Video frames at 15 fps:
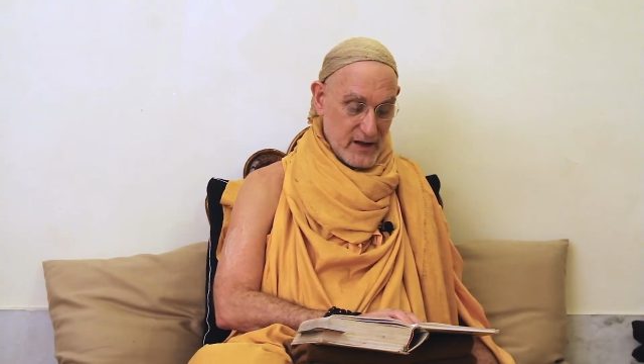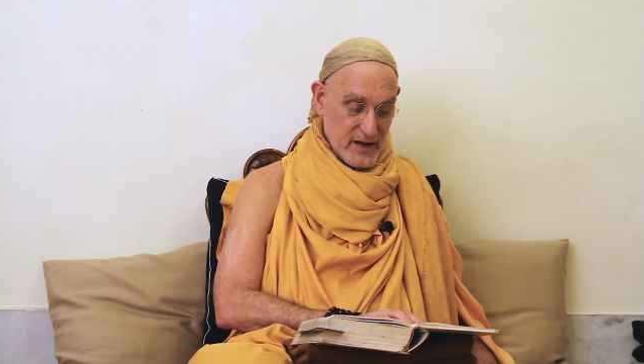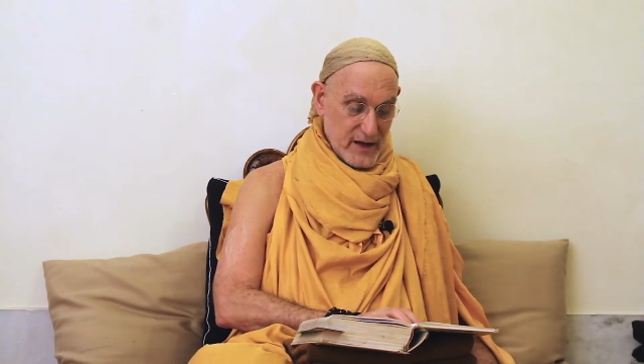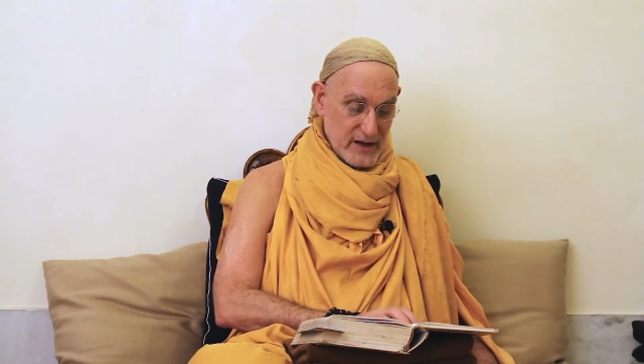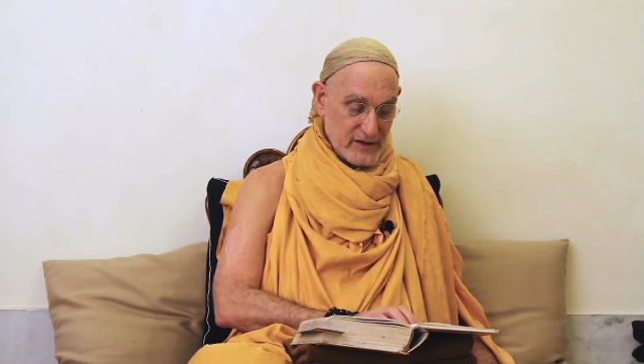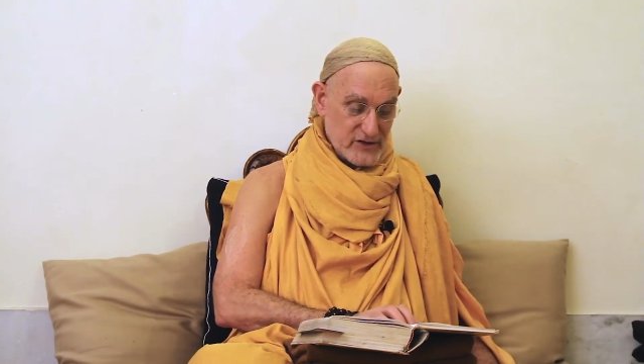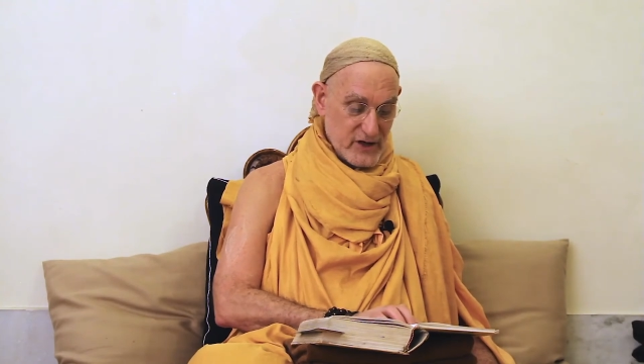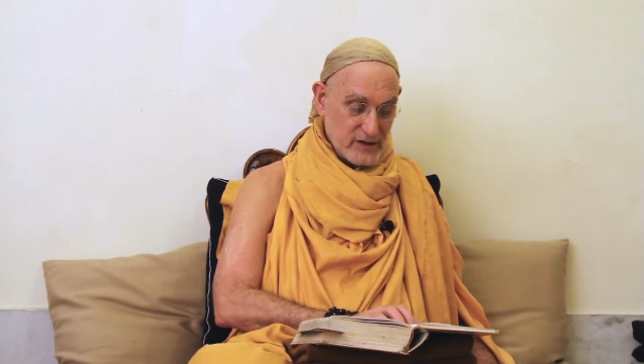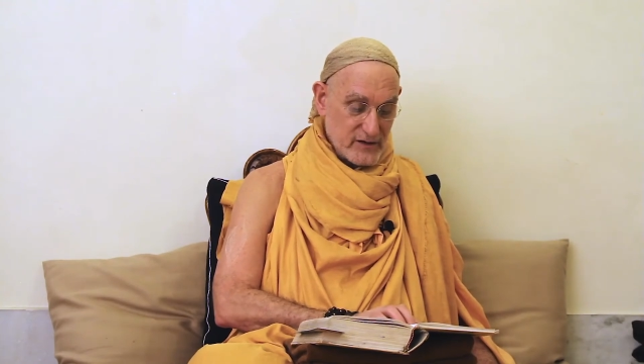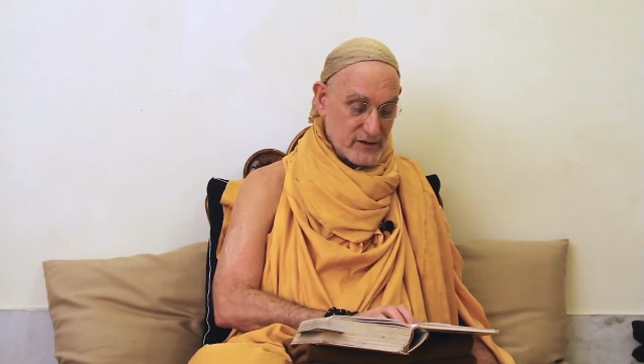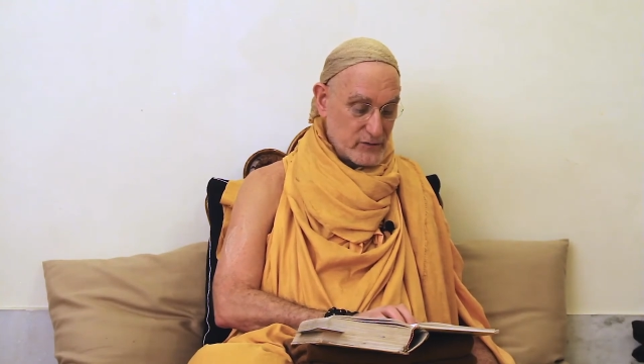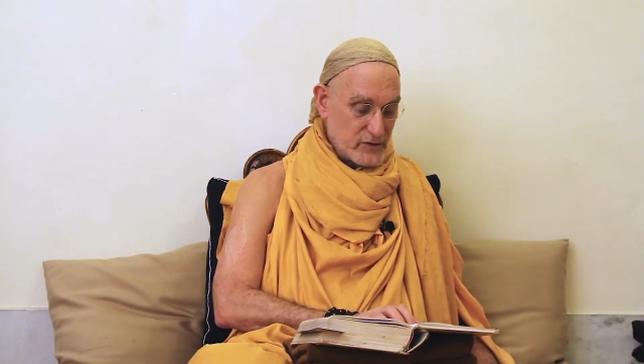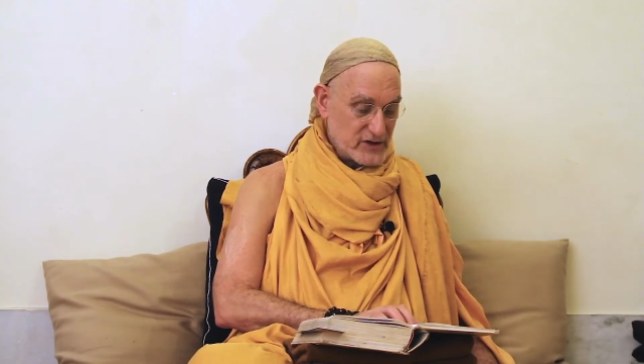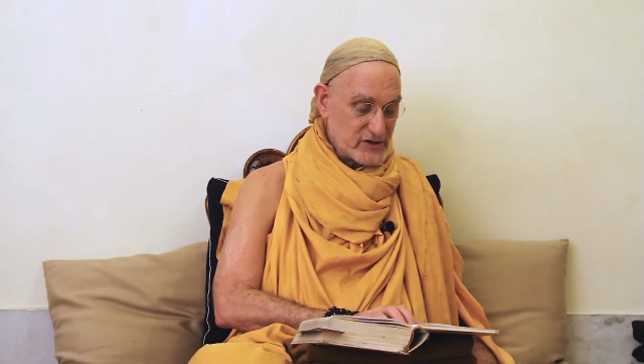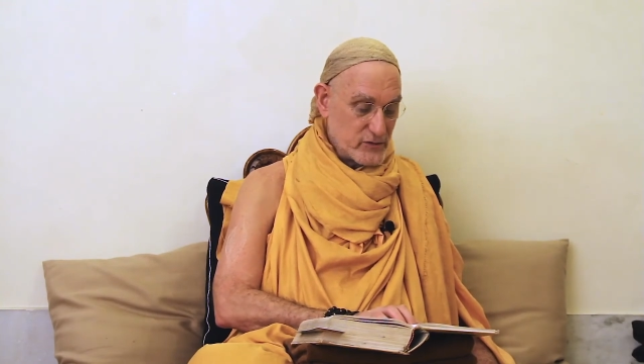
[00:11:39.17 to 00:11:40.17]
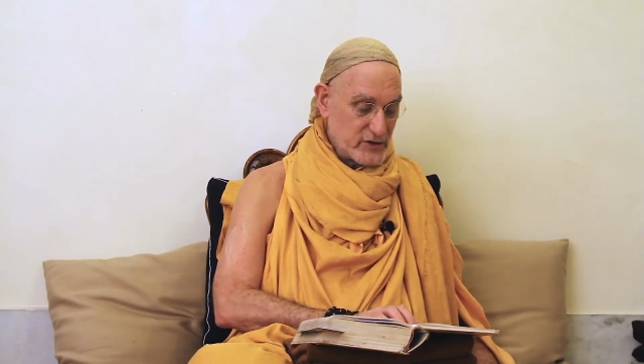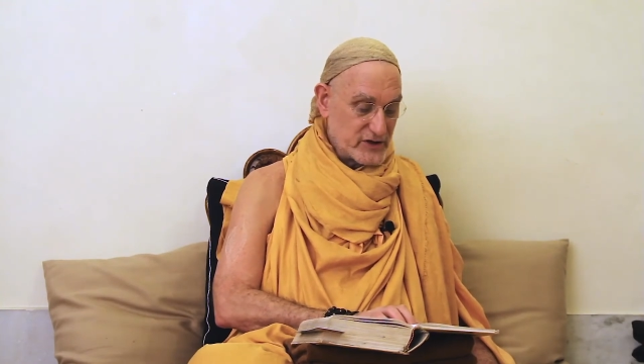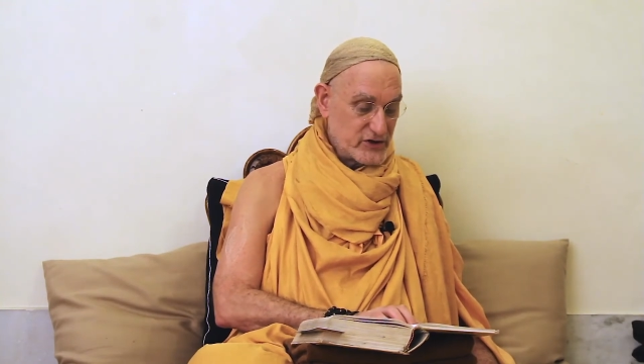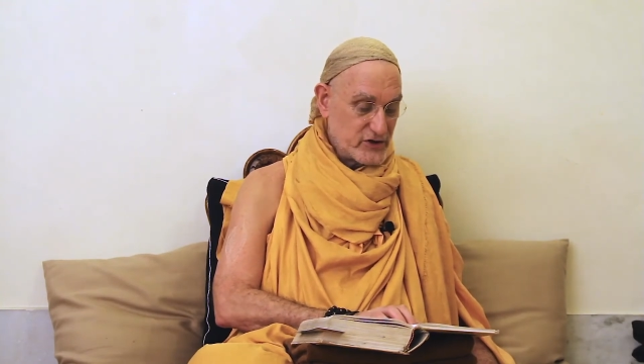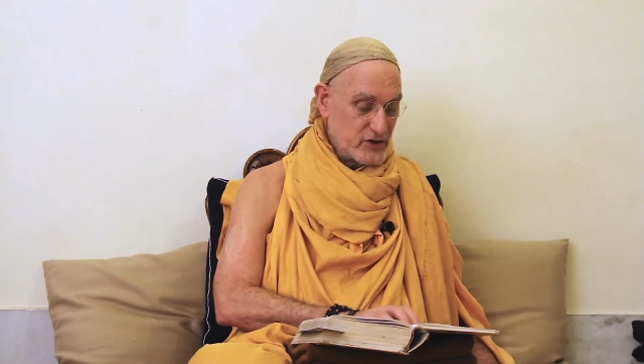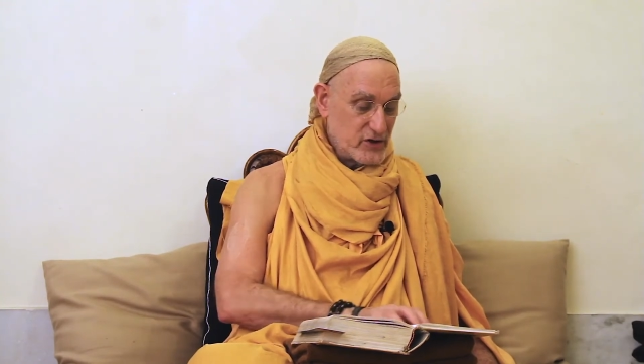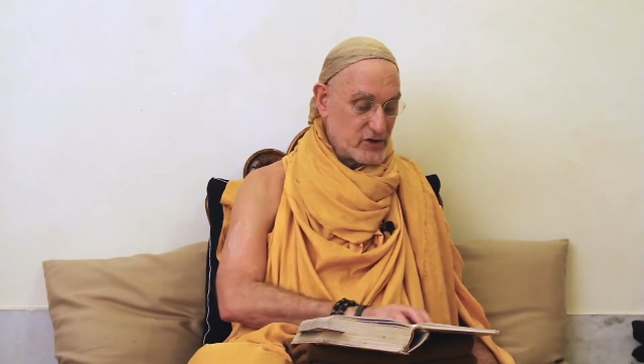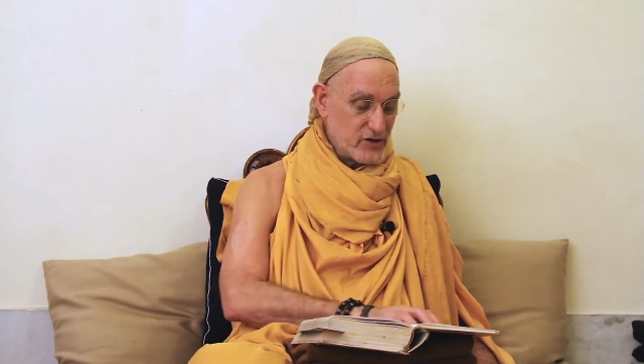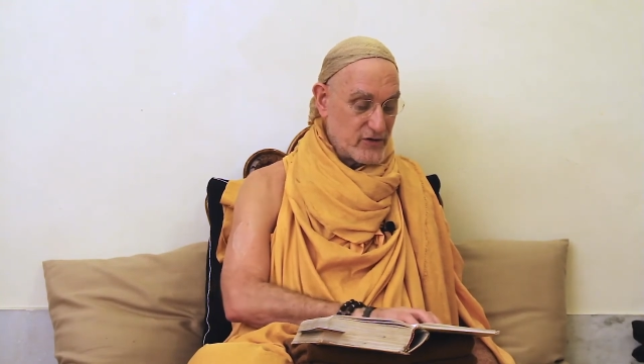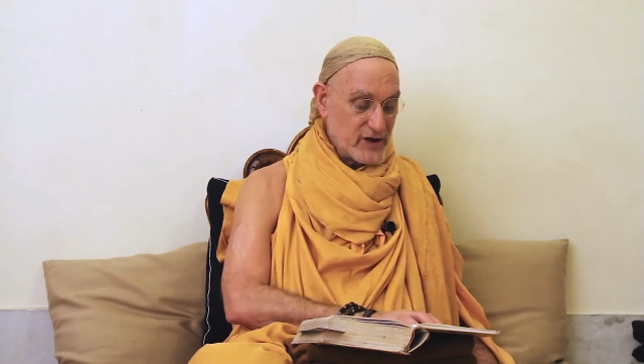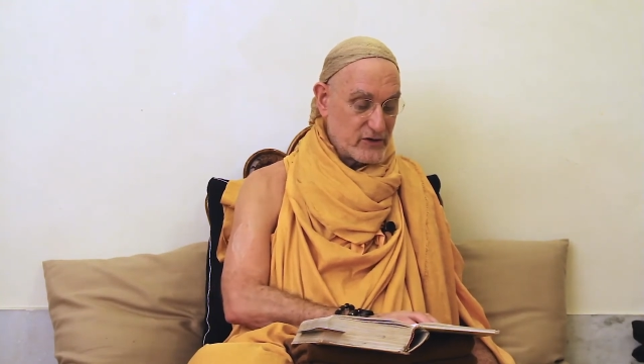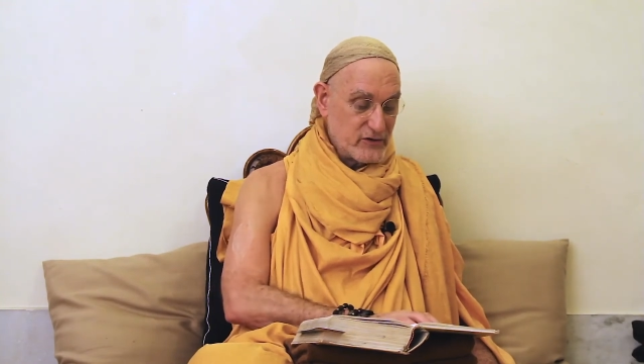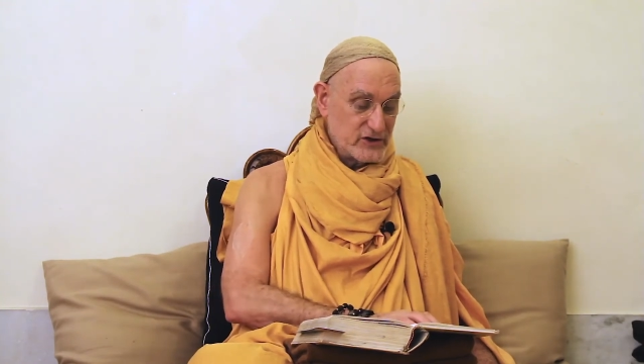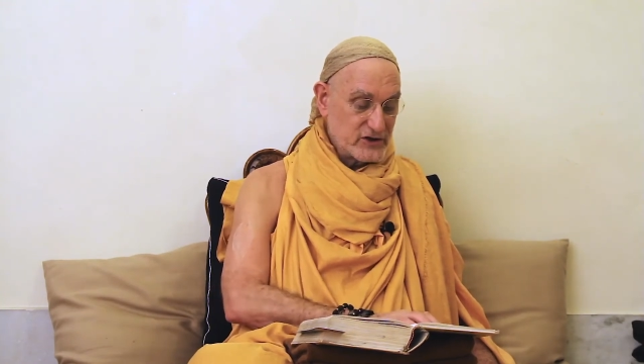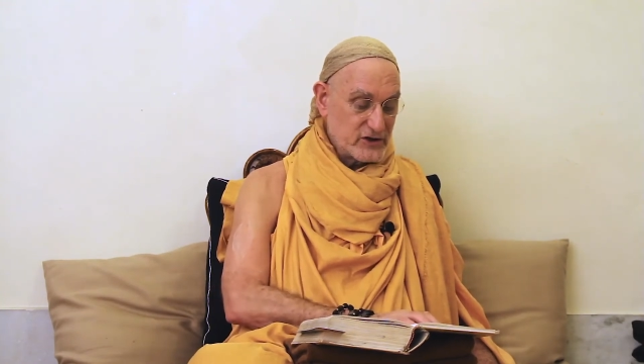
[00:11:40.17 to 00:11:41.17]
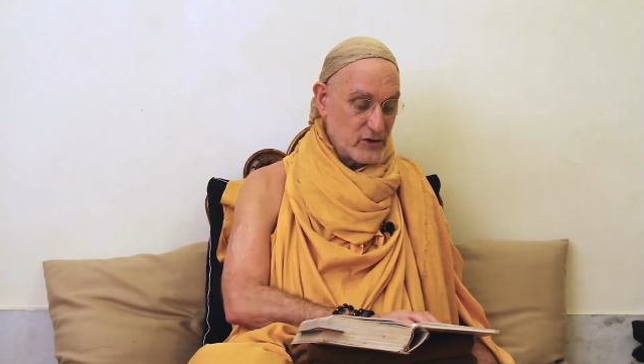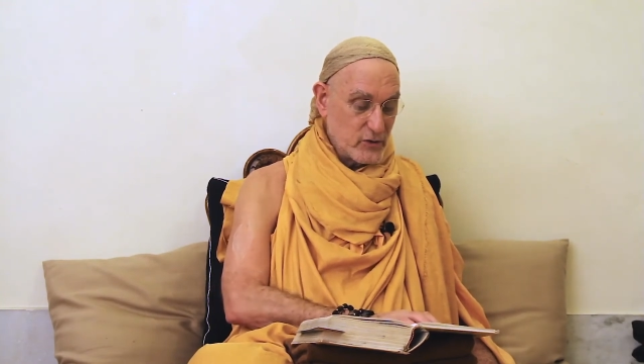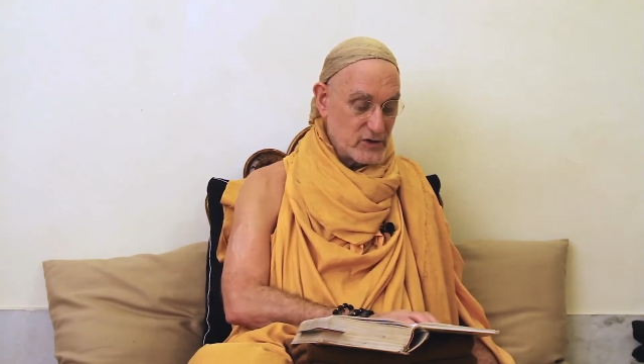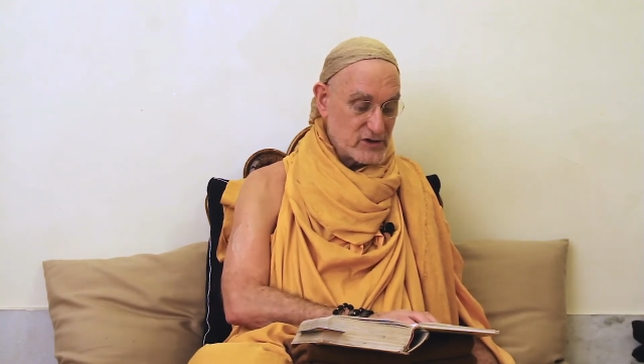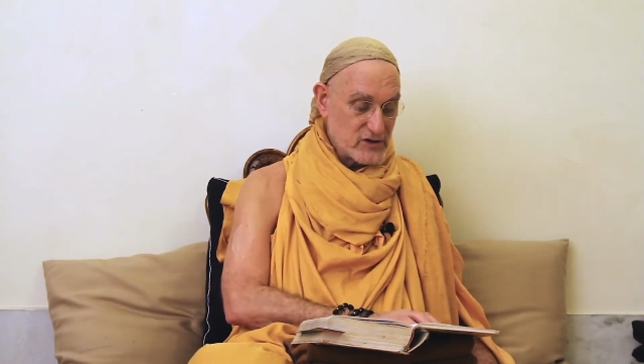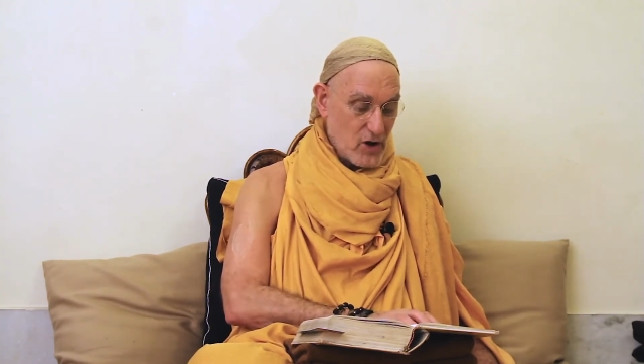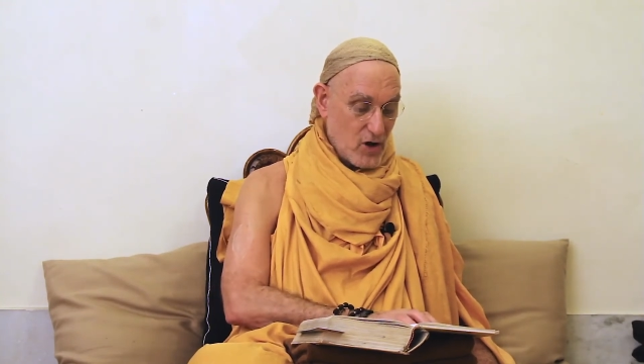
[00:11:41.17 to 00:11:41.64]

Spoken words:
He gently reassured her that Krishna was